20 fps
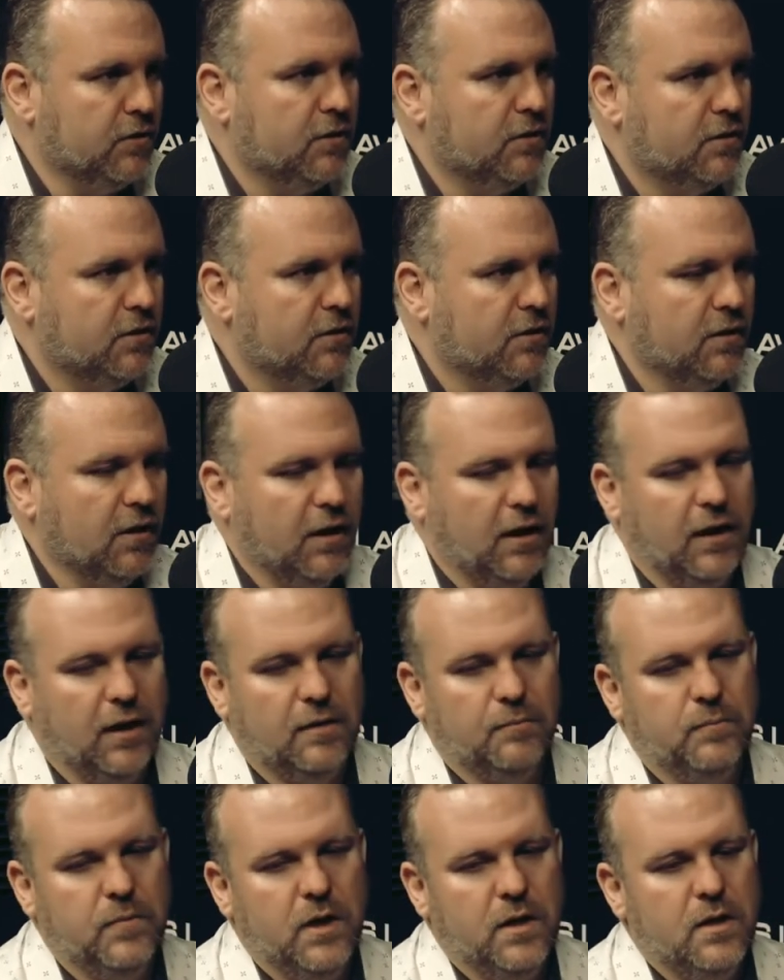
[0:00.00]
Yeah.
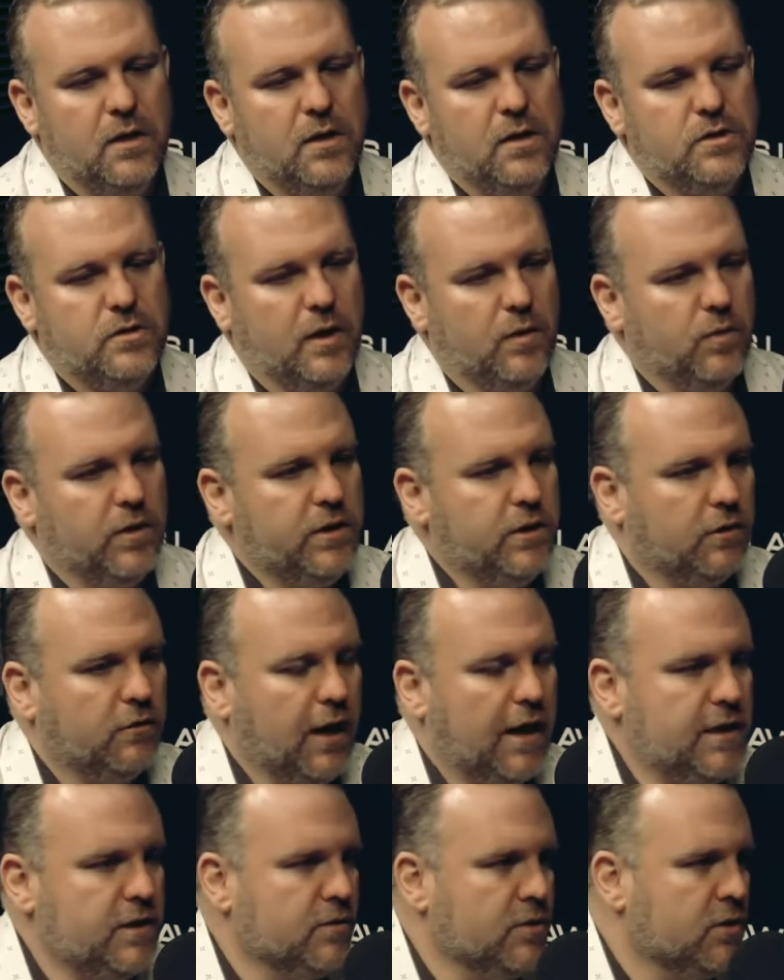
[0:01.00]
Um, so I went to
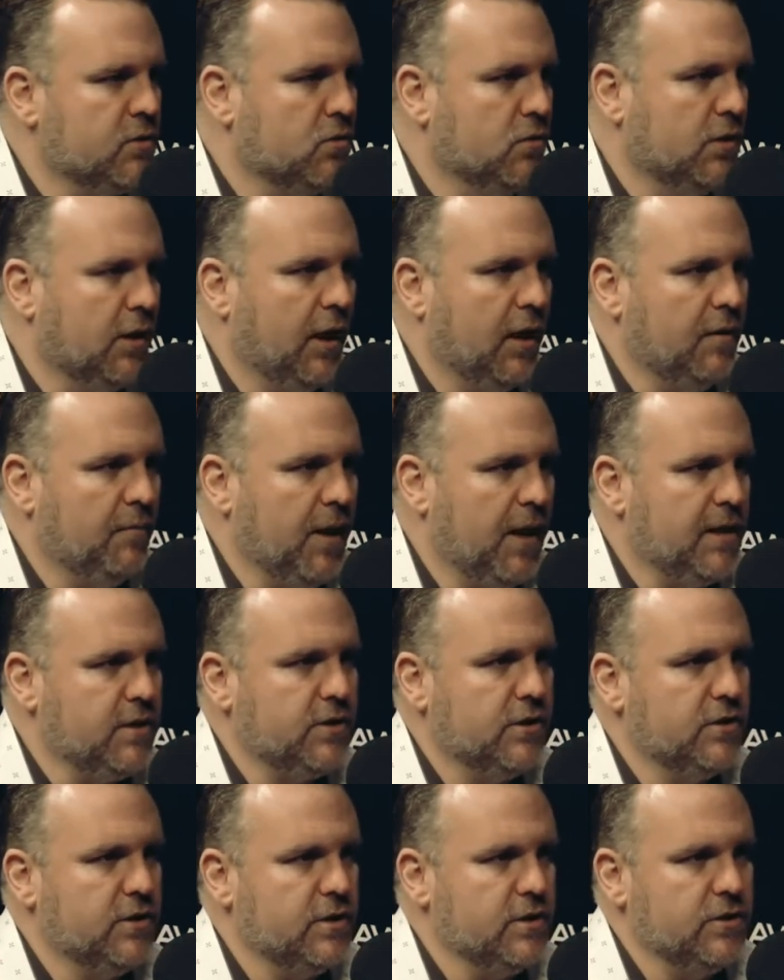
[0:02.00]
graduate school, got a
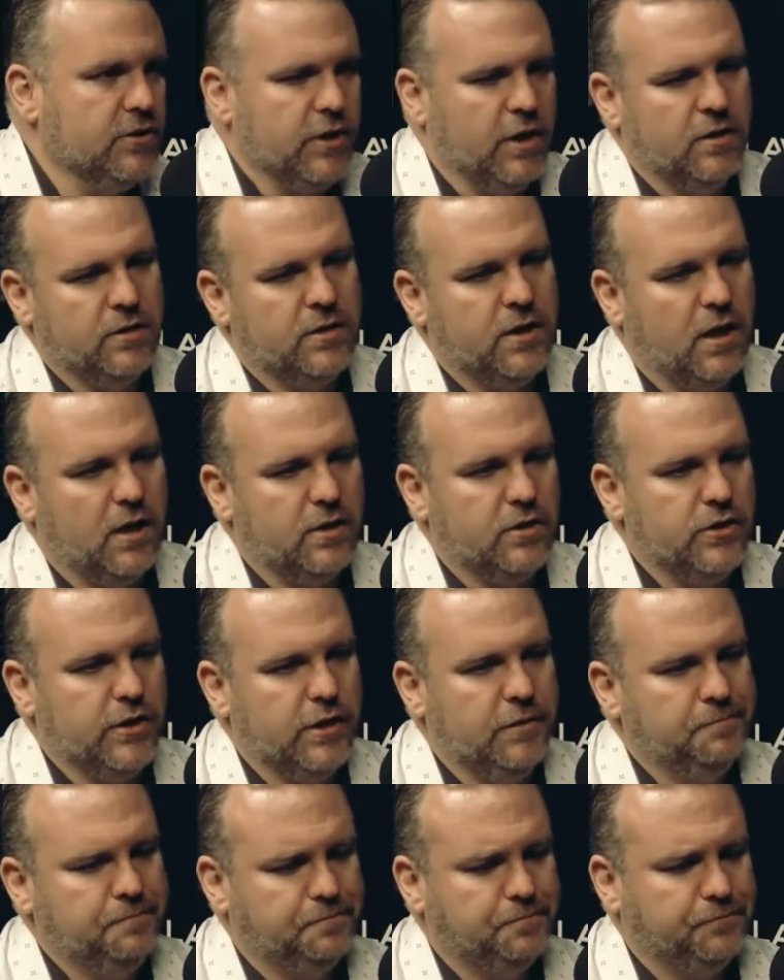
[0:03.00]
master's in gerontology.